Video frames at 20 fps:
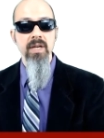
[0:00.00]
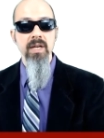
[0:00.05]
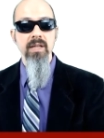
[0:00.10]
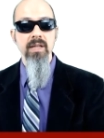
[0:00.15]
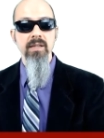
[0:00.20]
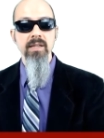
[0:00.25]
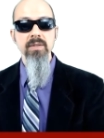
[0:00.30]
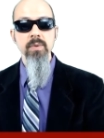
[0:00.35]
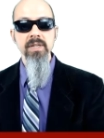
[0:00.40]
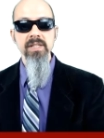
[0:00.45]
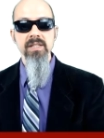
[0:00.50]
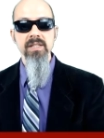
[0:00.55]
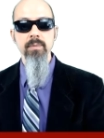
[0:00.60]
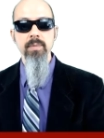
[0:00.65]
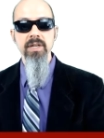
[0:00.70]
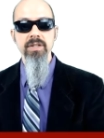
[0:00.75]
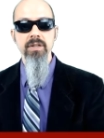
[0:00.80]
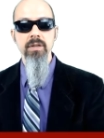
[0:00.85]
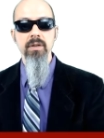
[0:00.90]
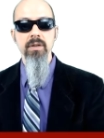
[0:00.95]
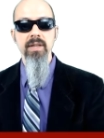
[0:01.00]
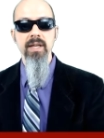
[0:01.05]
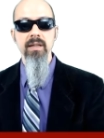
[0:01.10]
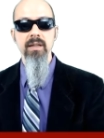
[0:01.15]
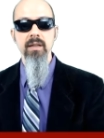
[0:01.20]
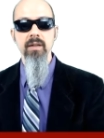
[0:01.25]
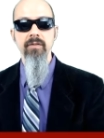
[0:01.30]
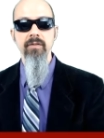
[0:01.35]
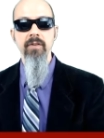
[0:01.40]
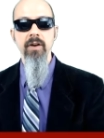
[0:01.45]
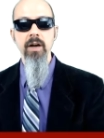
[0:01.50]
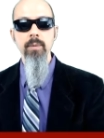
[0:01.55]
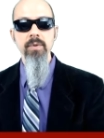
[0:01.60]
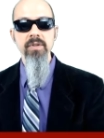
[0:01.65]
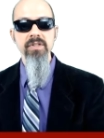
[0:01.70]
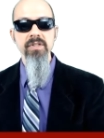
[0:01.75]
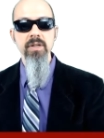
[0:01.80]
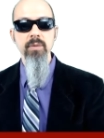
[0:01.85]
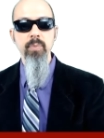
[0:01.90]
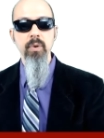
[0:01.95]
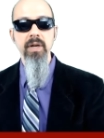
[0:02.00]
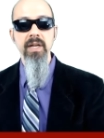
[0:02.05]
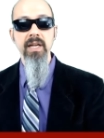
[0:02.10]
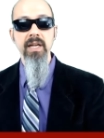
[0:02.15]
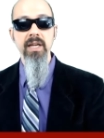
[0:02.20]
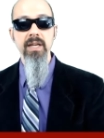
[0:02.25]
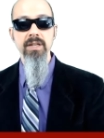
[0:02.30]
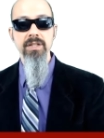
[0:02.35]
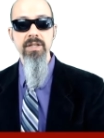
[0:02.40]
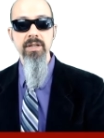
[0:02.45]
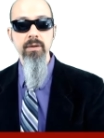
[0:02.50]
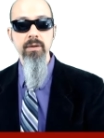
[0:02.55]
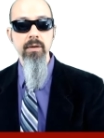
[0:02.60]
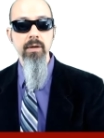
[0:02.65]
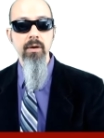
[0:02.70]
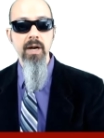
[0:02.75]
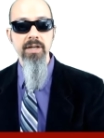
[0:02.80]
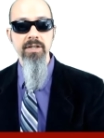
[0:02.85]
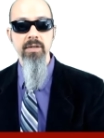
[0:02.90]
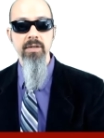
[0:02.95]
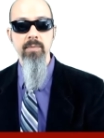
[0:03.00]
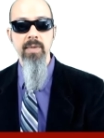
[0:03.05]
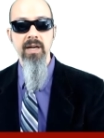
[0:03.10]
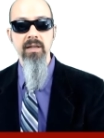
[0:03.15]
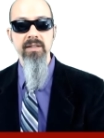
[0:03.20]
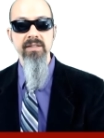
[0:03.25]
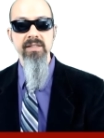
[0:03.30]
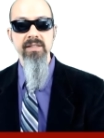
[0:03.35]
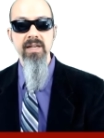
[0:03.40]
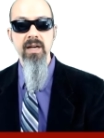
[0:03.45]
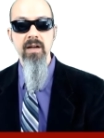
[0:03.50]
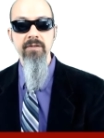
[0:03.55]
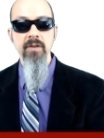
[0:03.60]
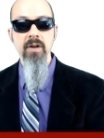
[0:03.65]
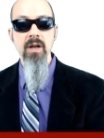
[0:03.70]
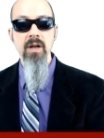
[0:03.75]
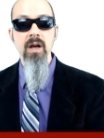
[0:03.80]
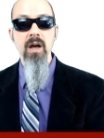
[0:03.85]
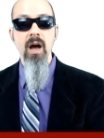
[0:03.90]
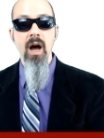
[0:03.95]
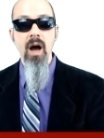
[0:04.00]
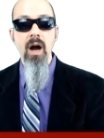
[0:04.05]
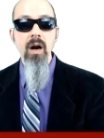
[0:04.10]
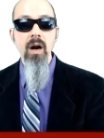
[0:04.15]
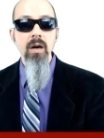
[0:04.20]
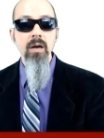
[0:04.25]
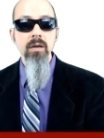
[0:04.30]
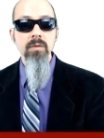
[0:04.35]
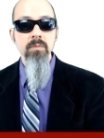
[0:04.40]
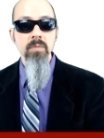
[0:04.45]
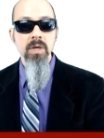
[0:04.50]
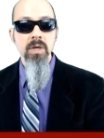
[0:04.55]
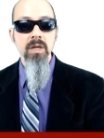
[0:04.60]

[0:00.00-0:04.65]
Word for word: This wants to make sure that the variables you're putting into your regression model itself are